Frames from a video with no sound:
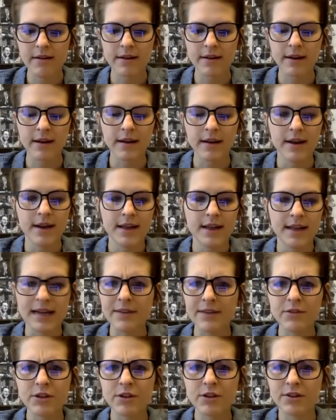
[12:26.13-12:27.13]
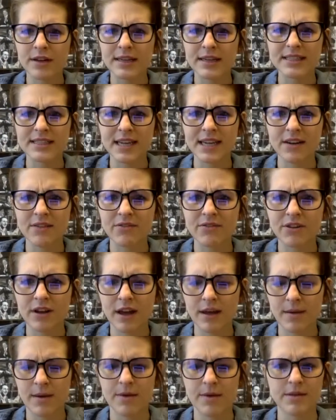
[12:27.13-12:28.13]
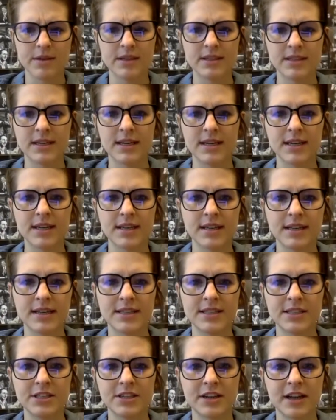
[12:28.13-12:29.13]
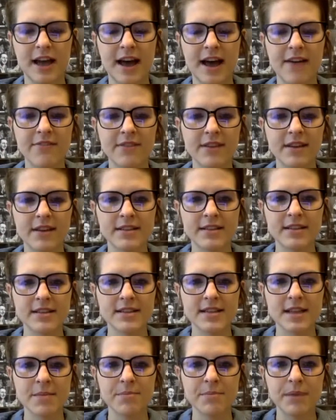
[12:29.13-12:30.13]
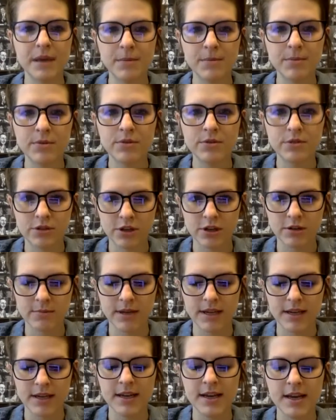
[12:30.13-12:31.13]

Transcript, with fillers: And like I've been learning, like Stanford came out with a study in the last year and a half. It says that people determine